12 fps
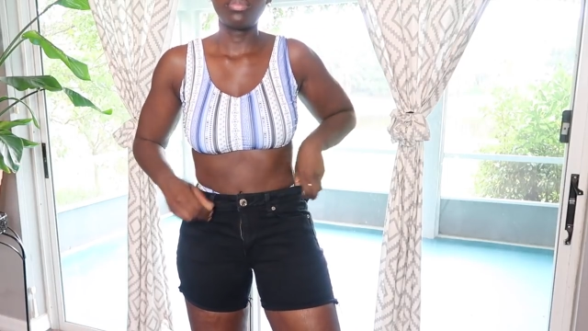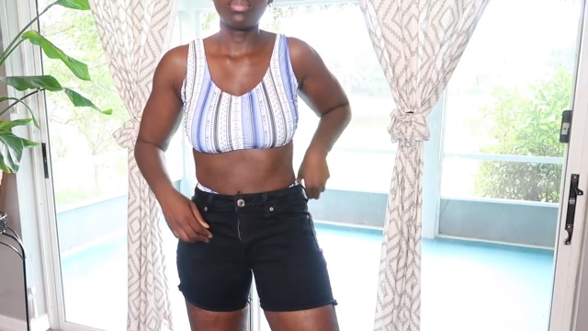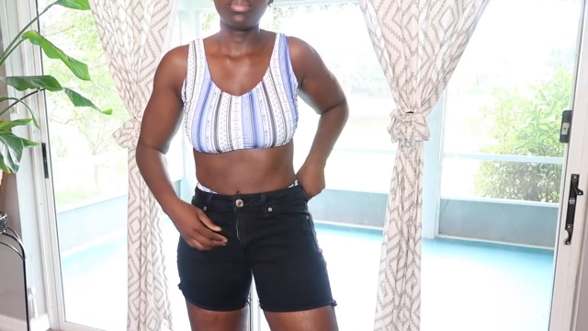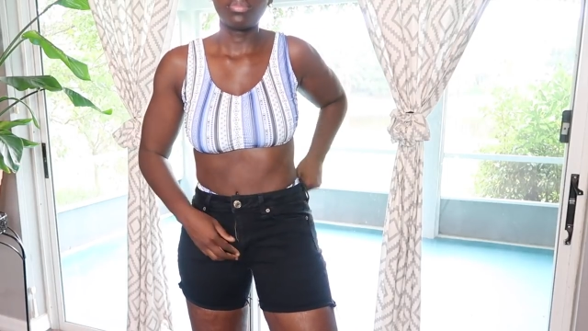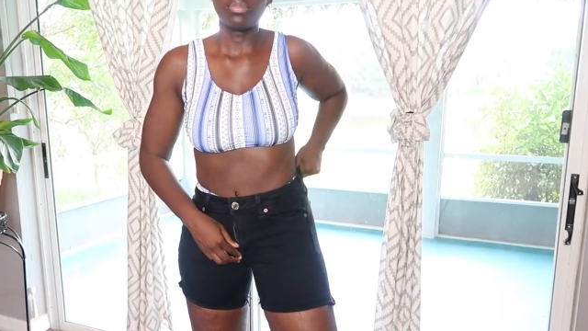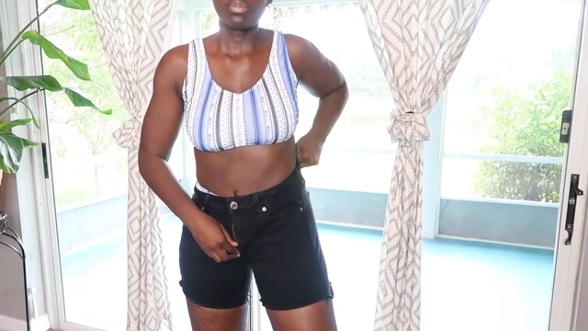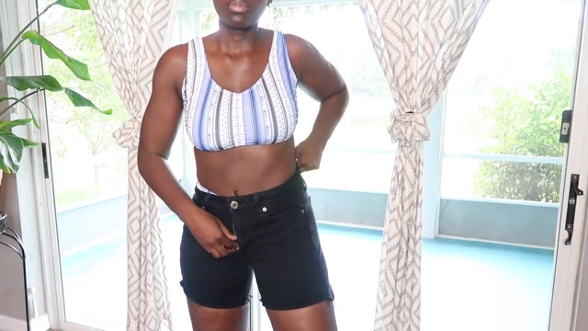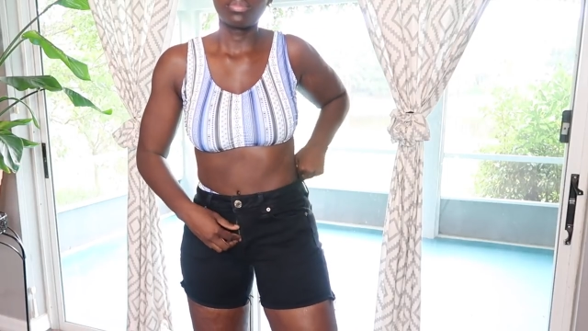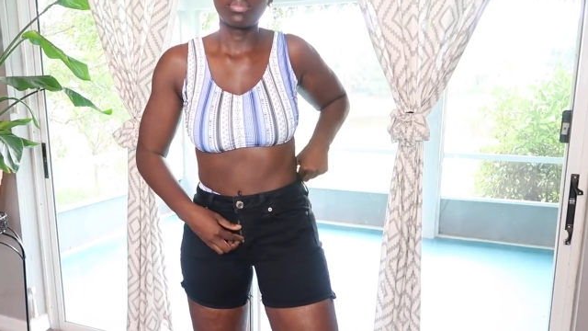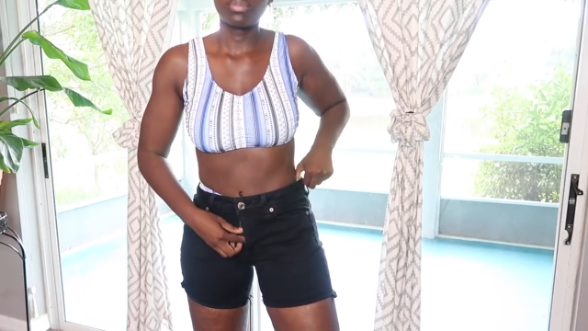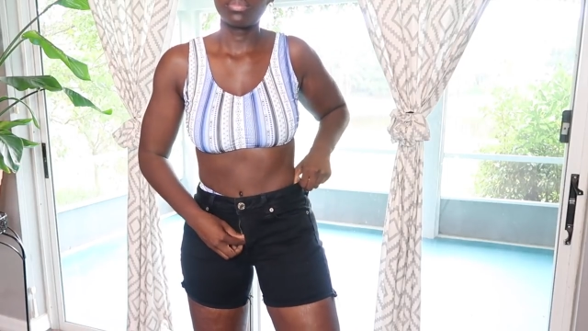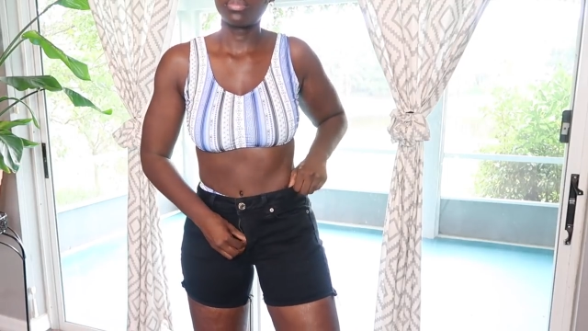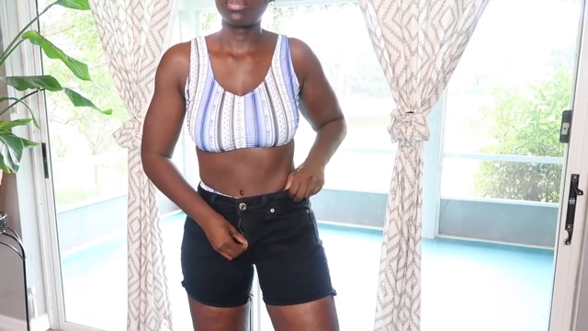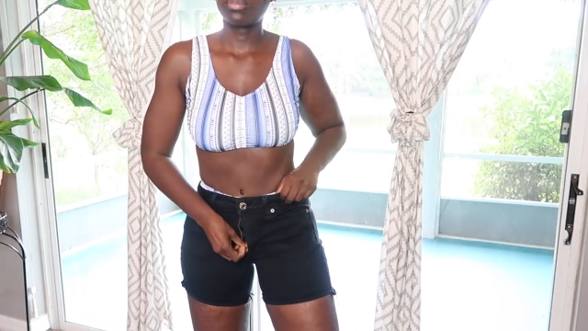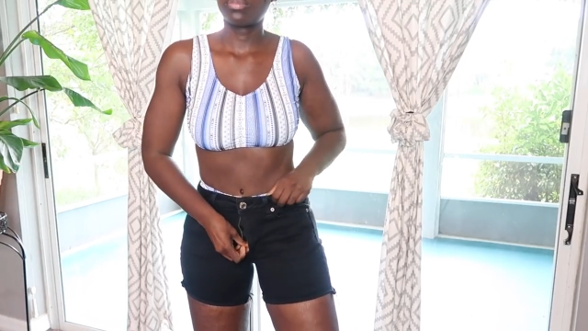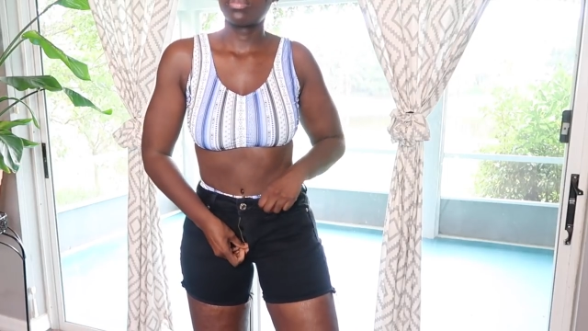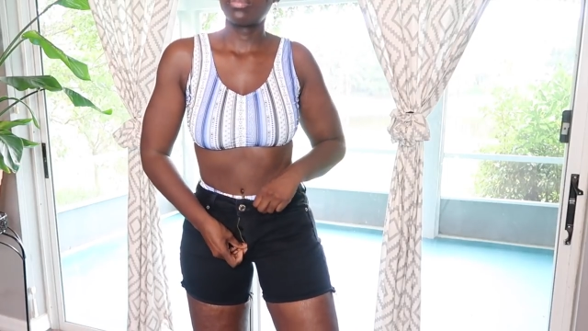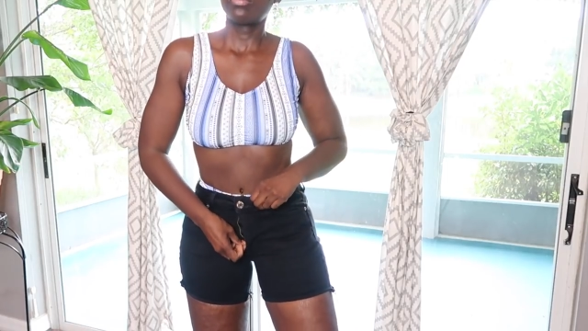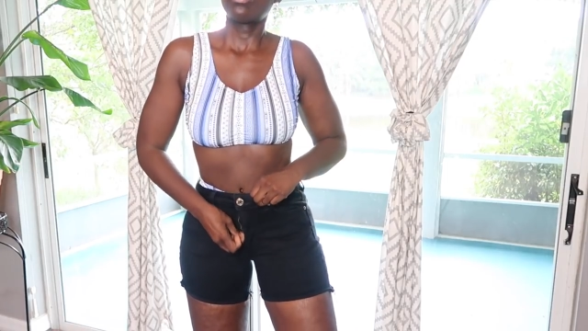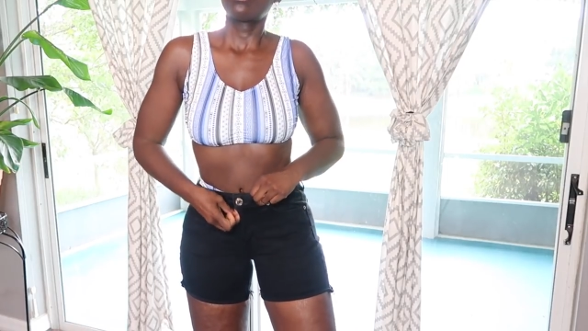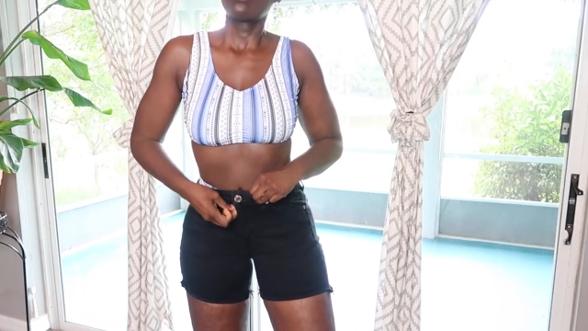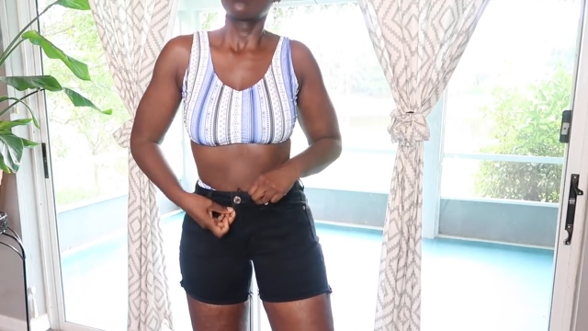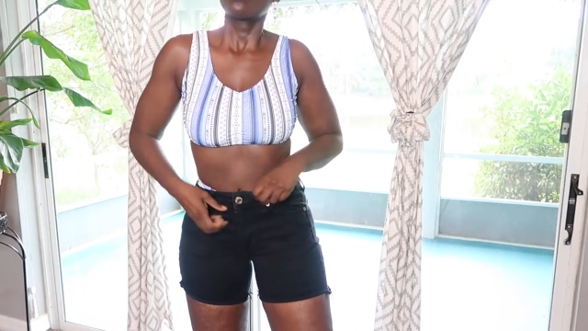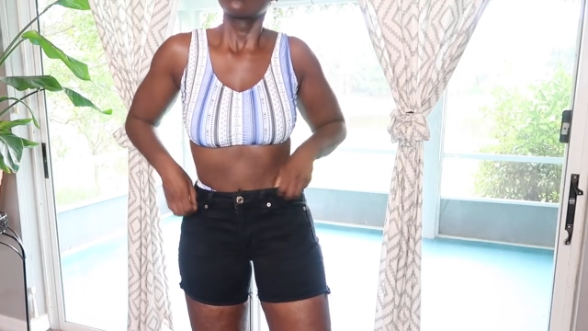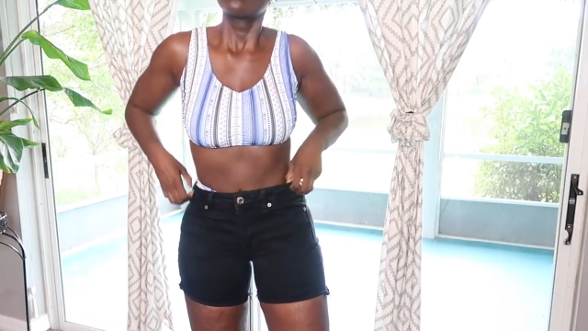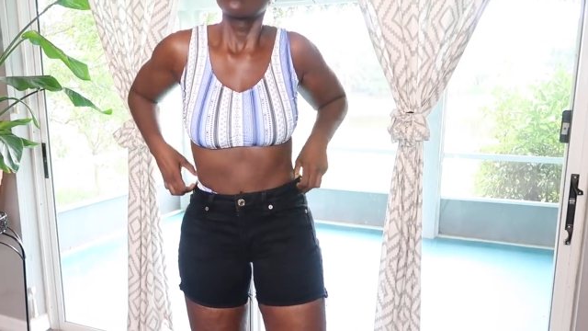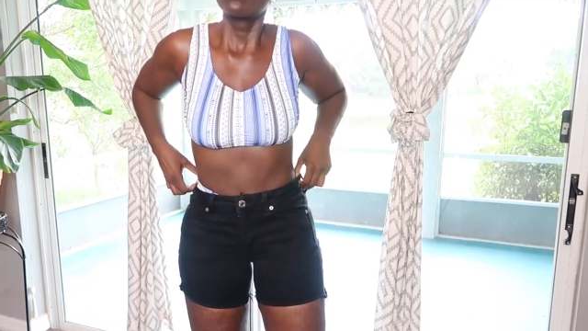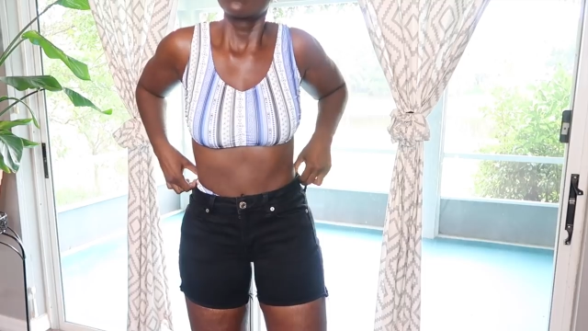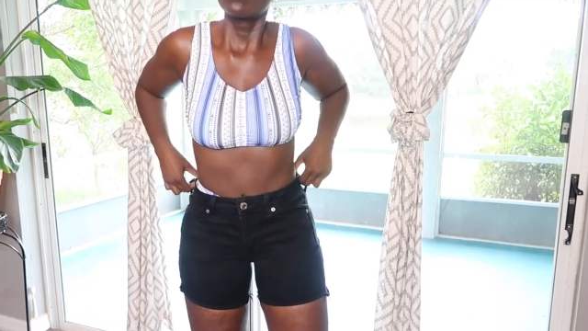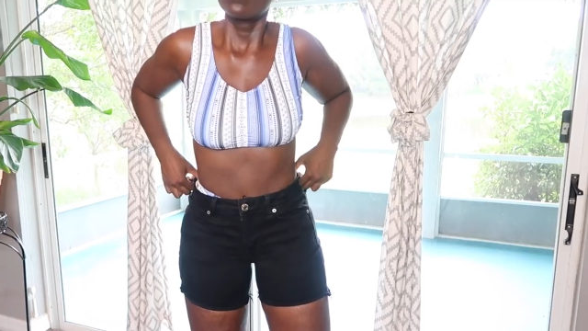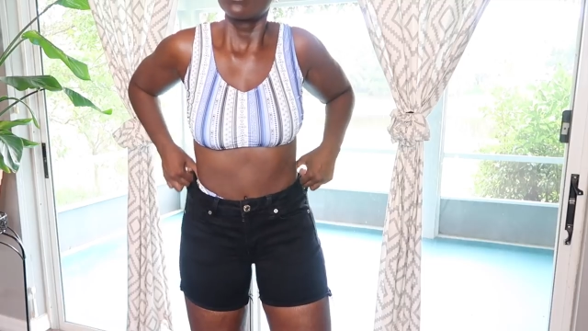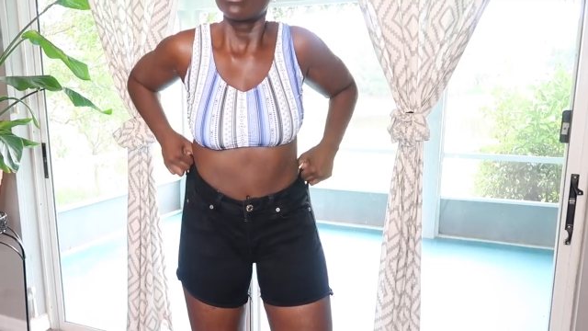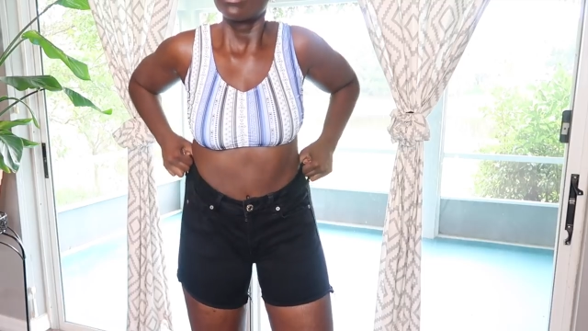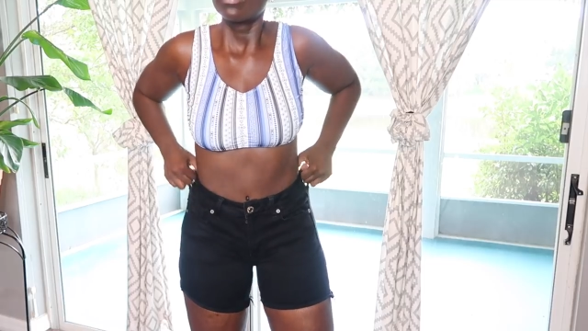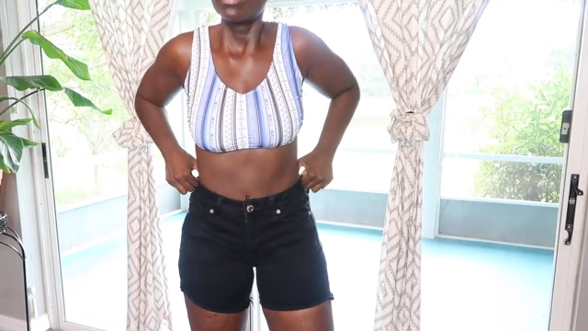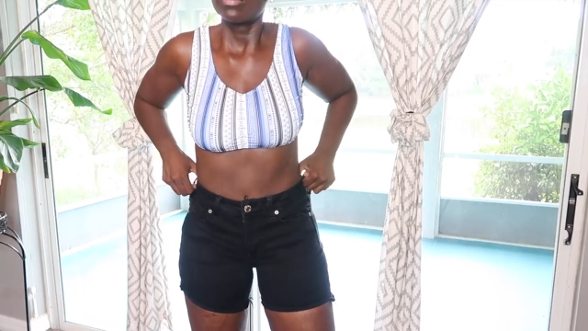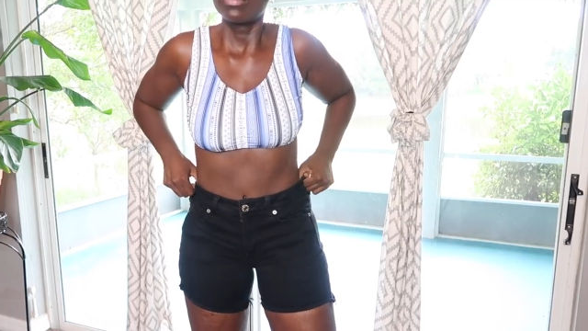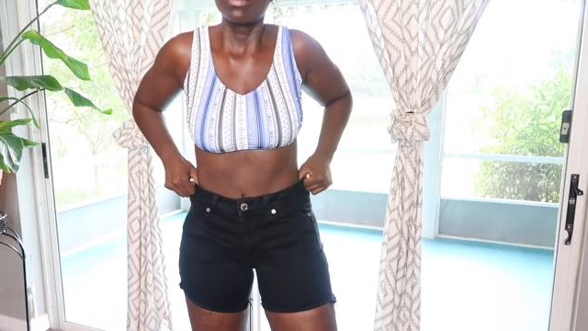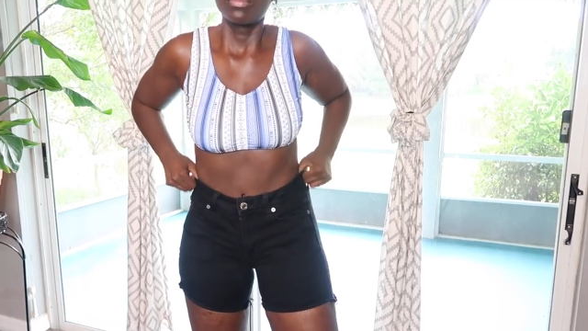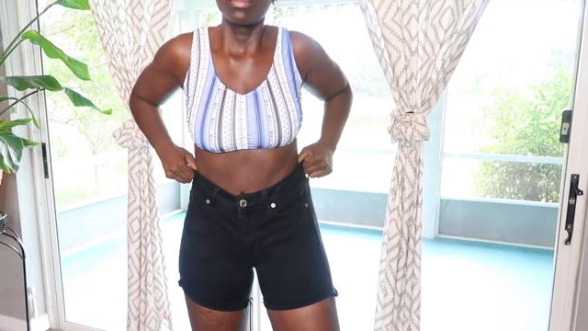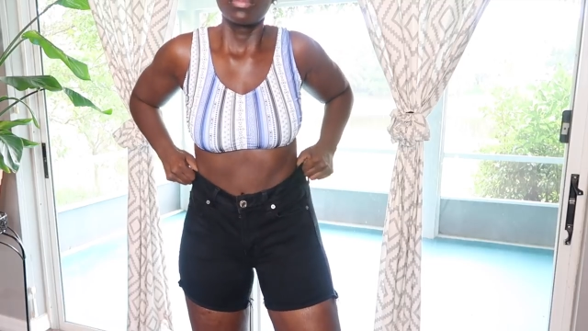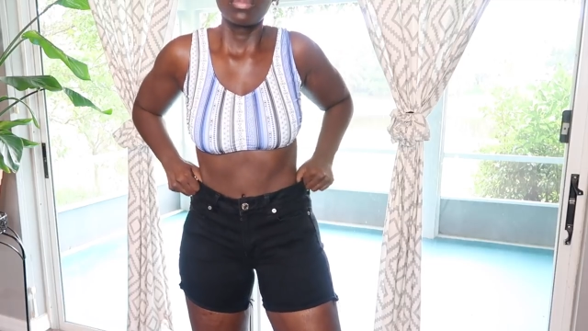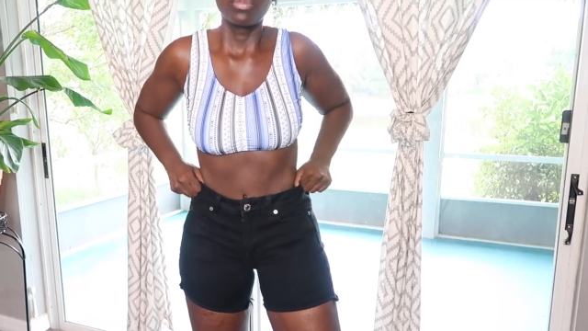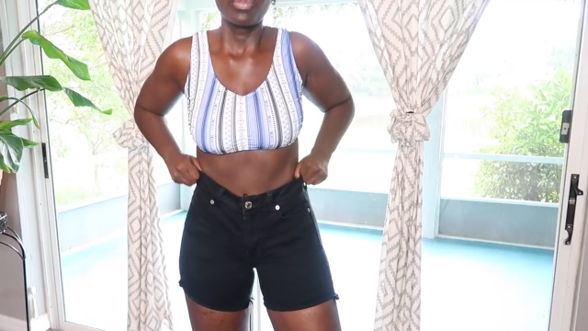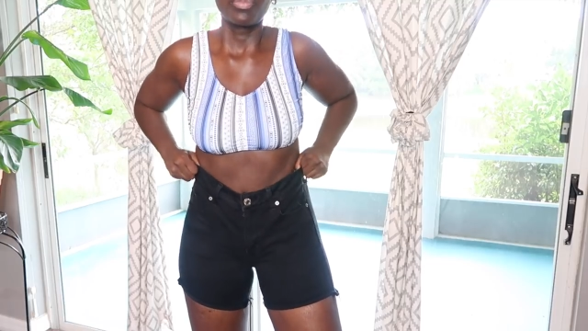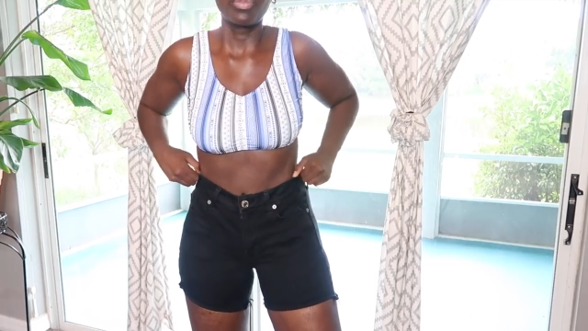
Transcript: Nobody's mouth can be seen.